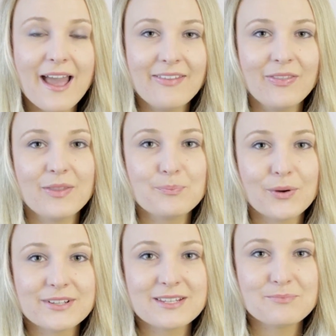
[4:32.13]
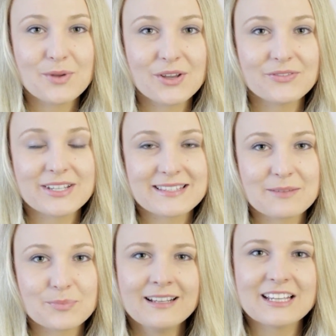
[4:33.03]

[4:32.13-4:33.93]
and the present perfect simple.